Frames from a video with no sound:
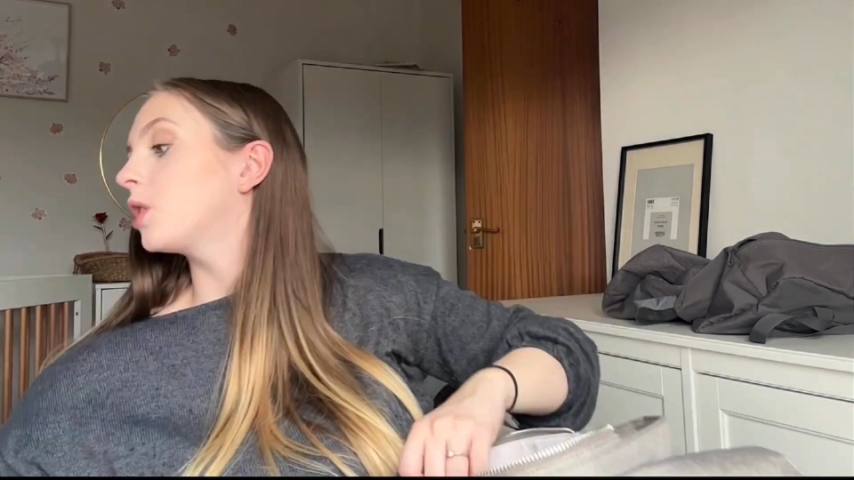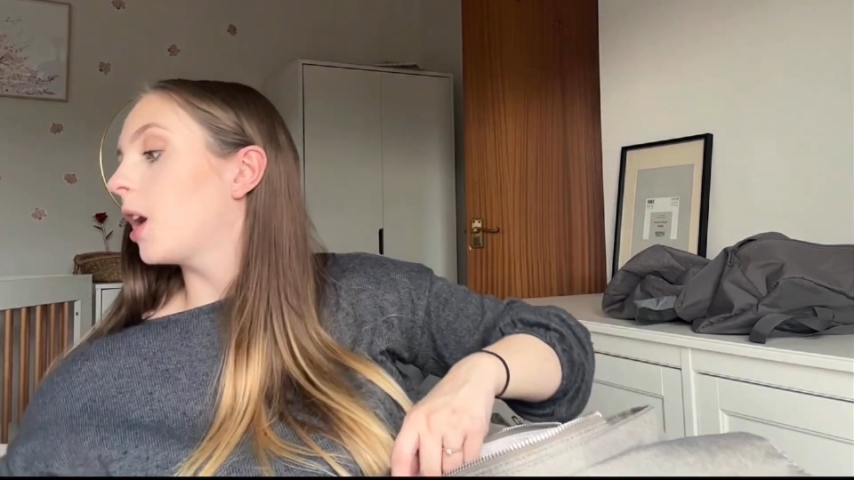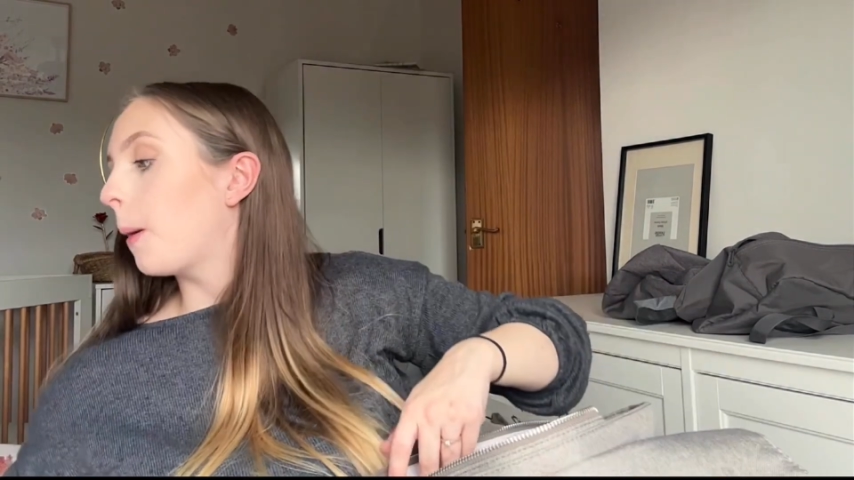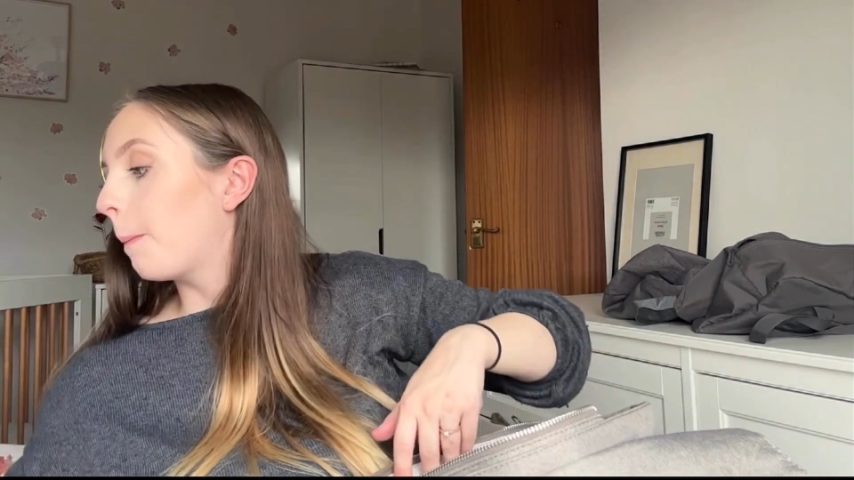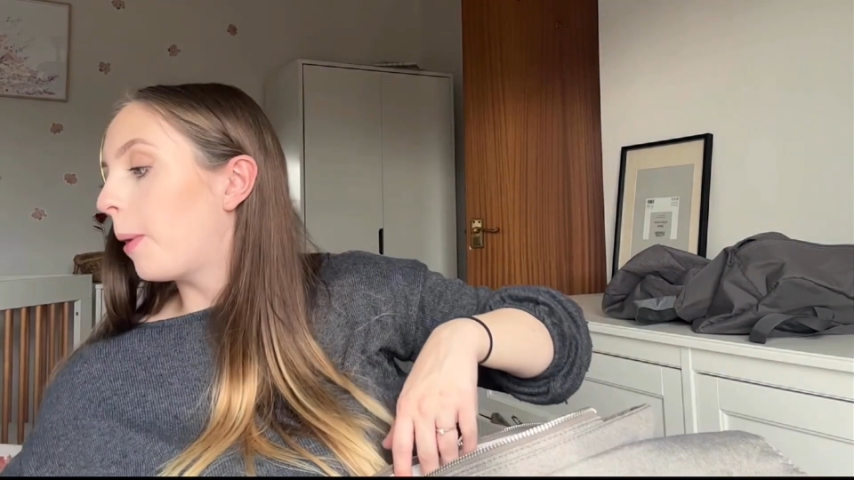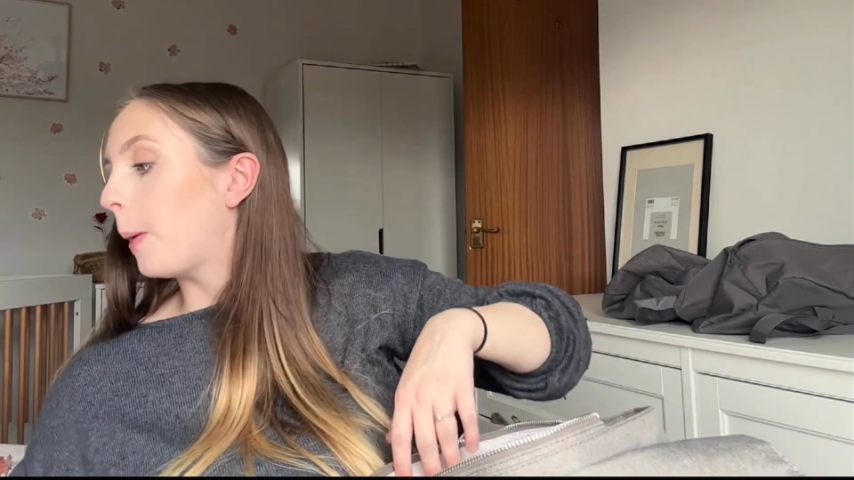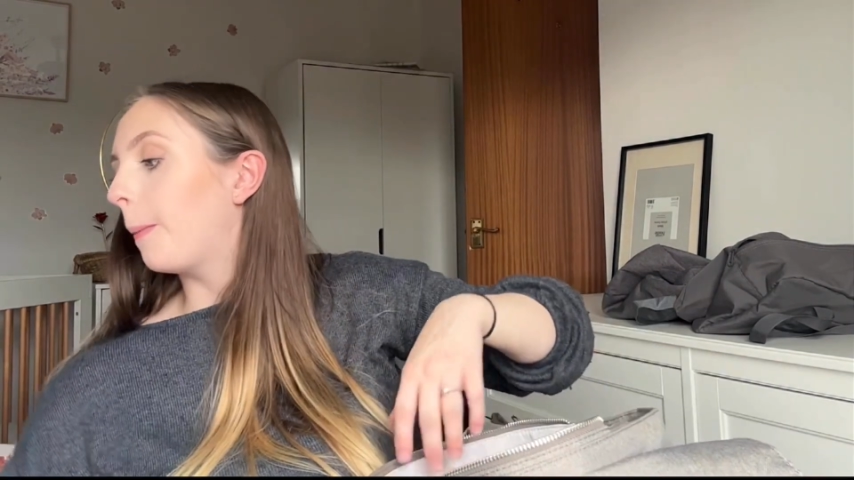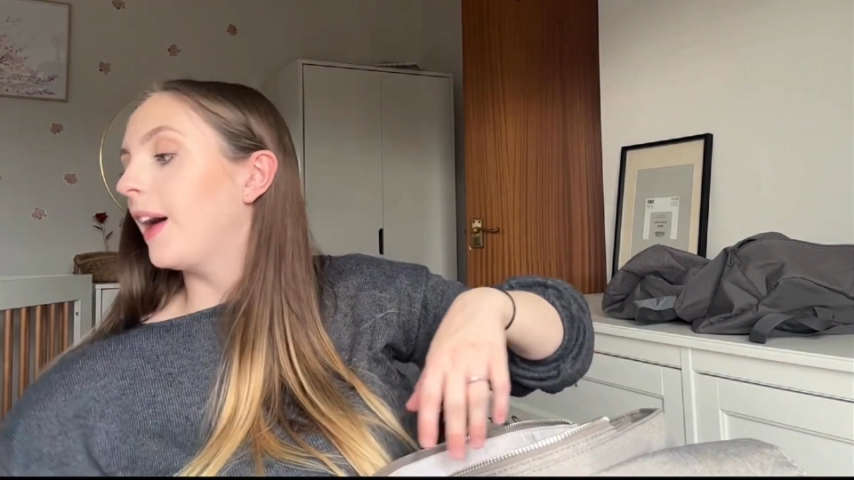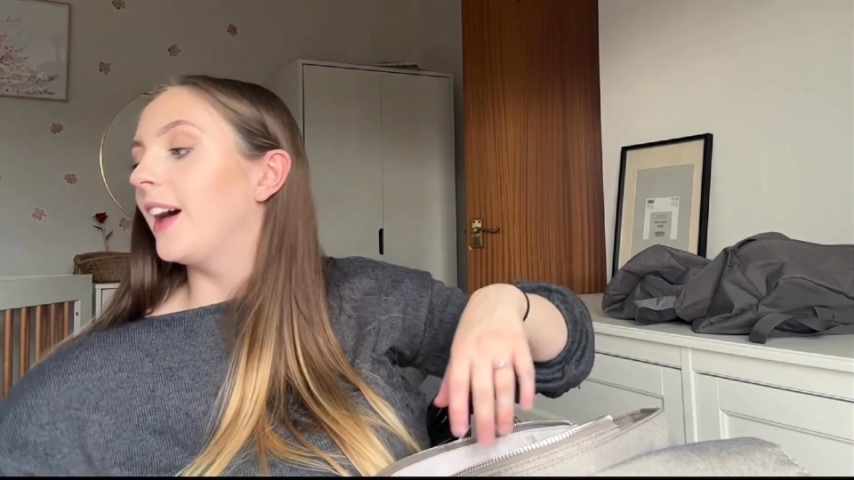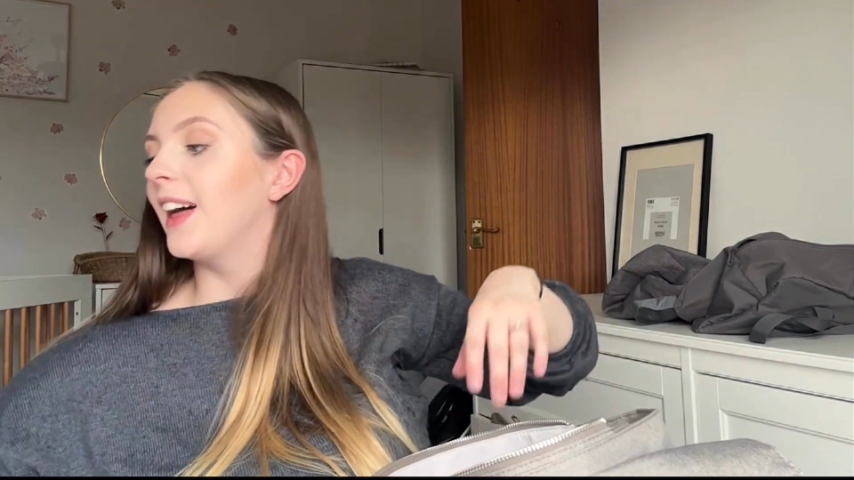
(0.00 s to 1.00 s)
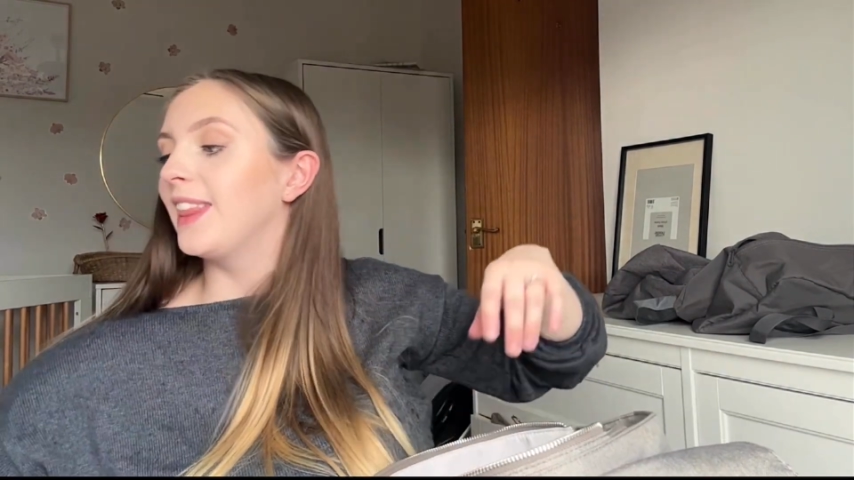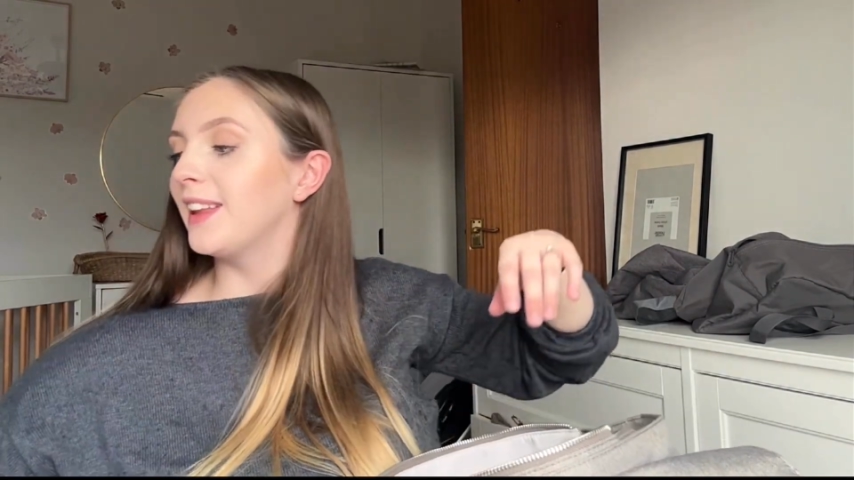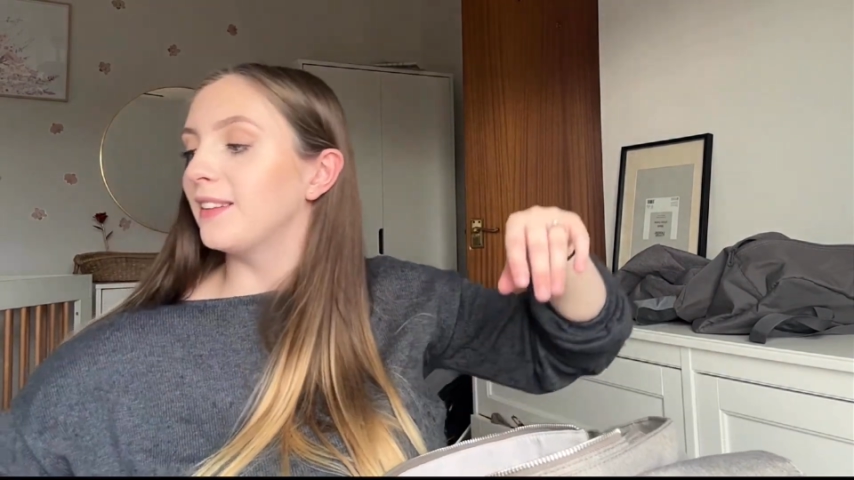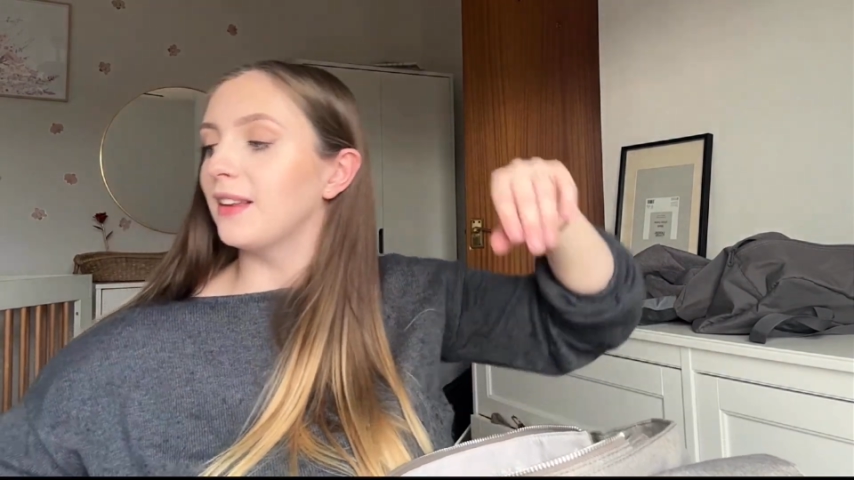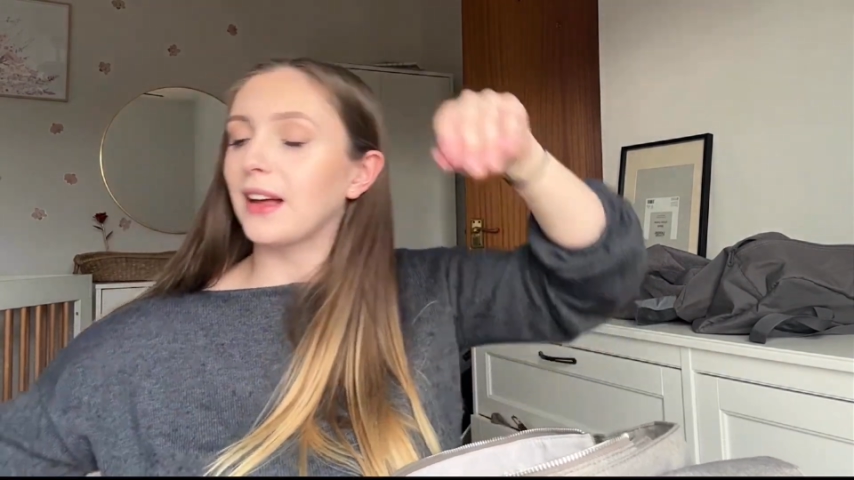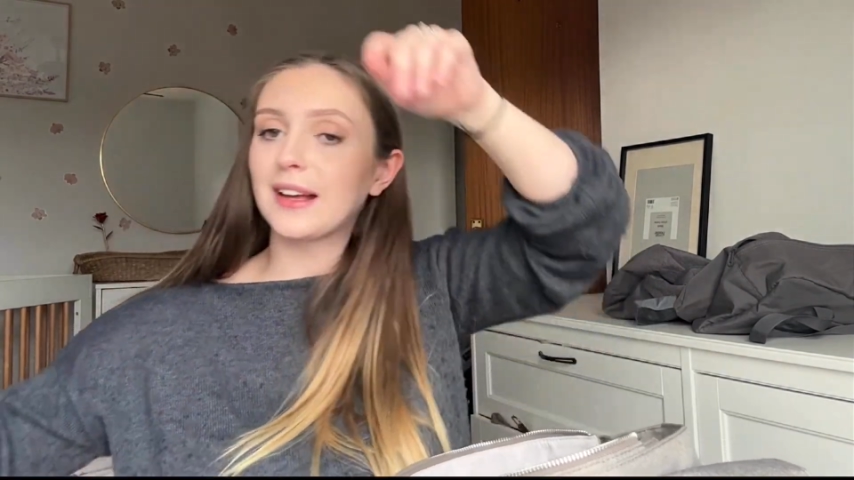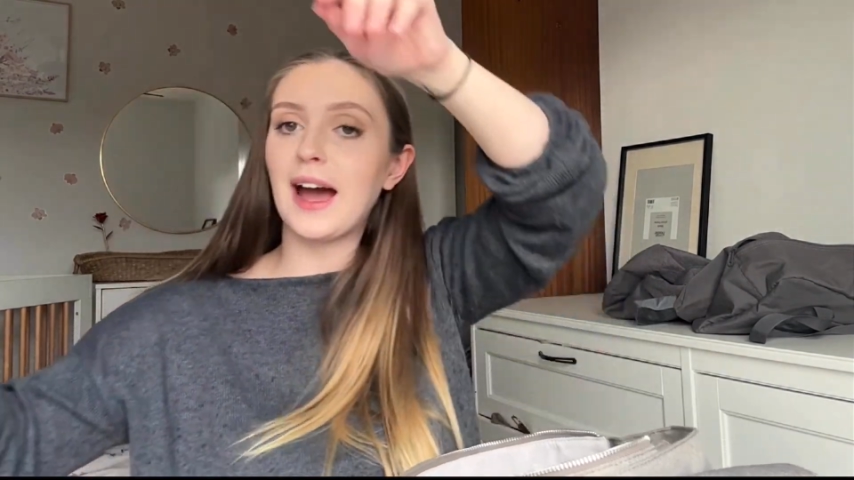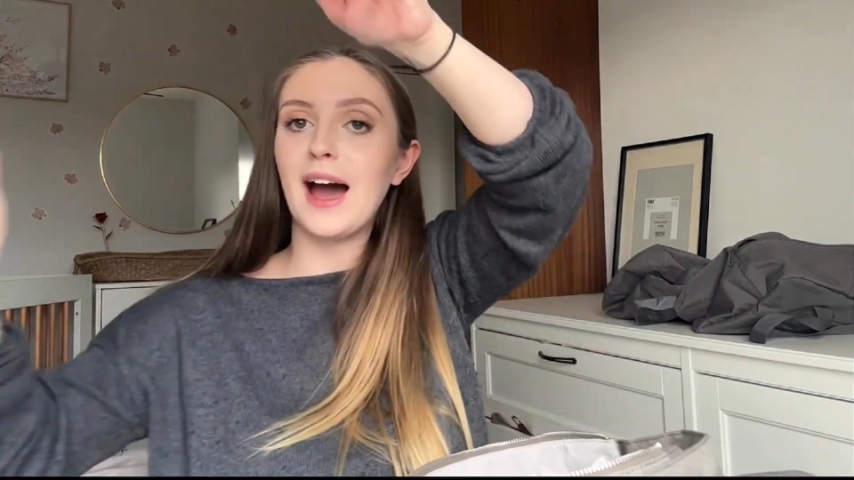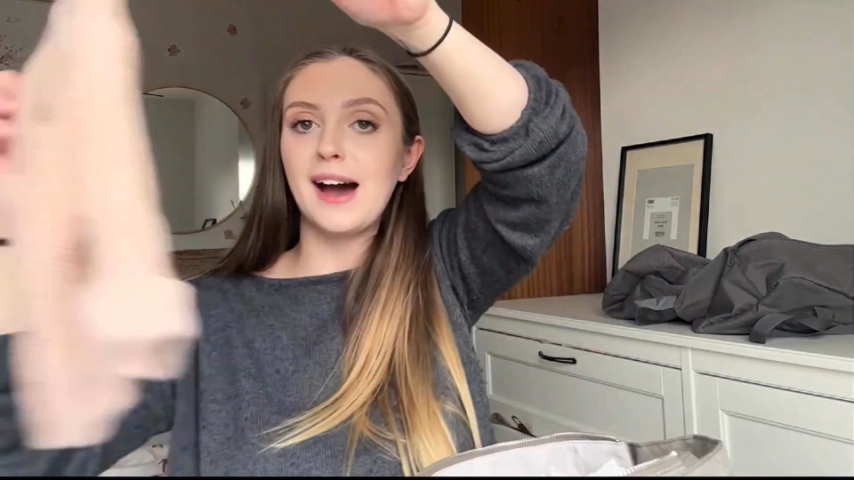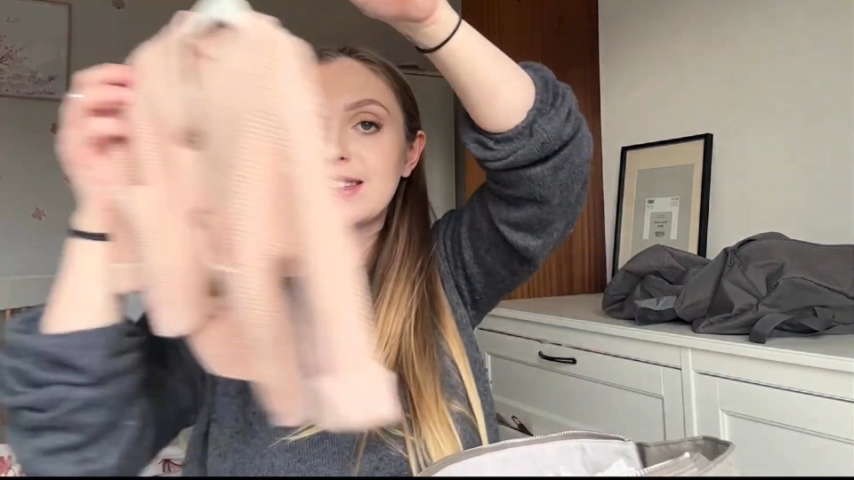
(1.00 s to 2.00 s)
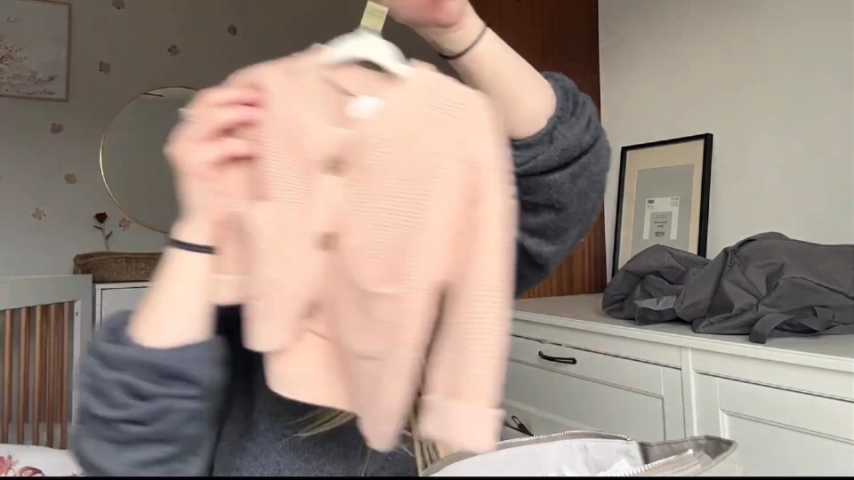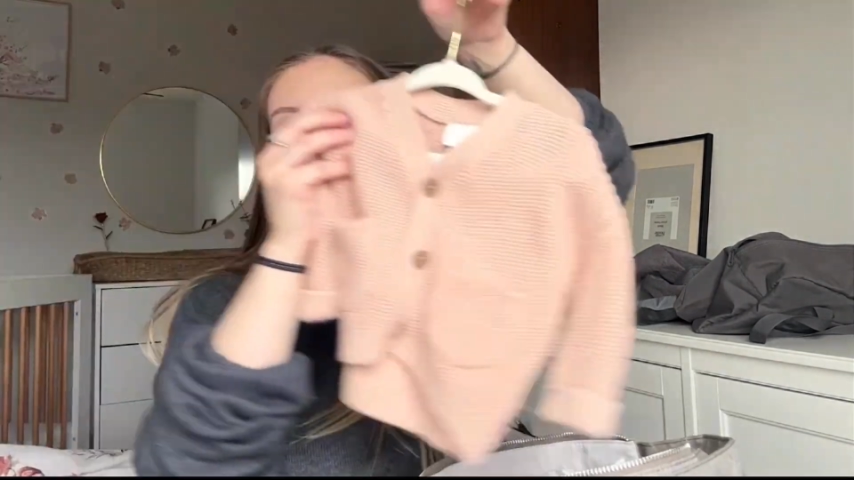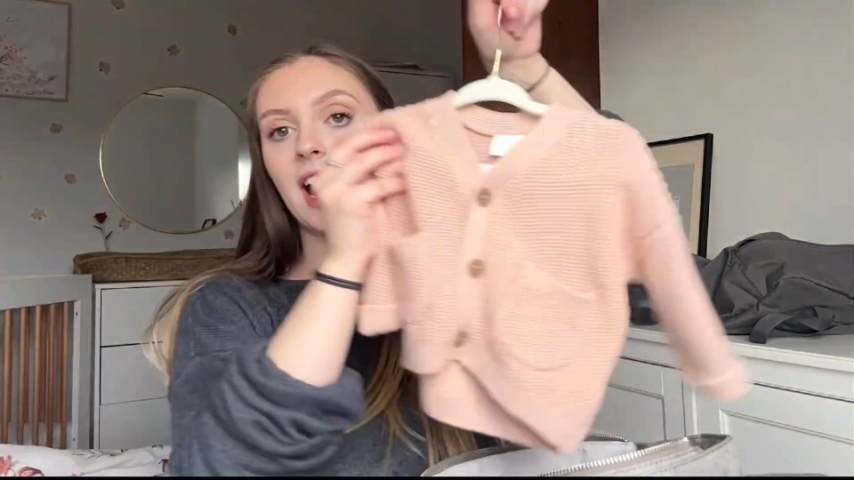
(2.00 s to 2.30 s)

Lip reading: going to pop her little cardigan.